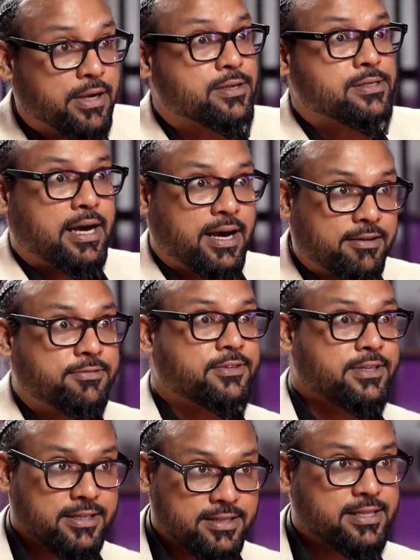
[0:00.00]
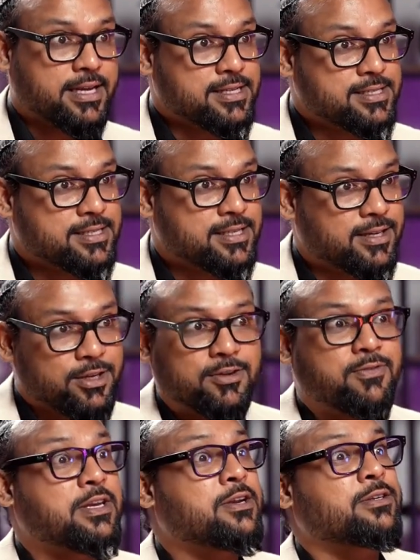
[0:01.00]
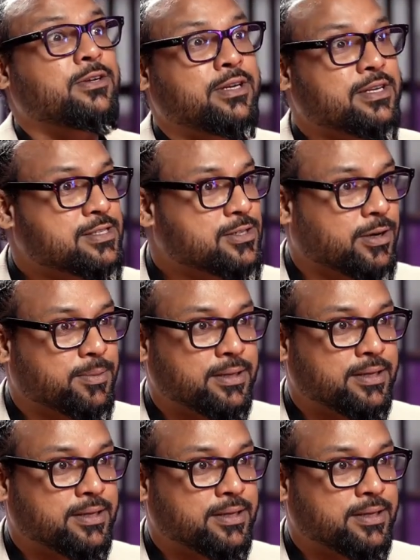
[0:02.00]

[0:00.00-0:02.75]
Because after this, we're not going to stop.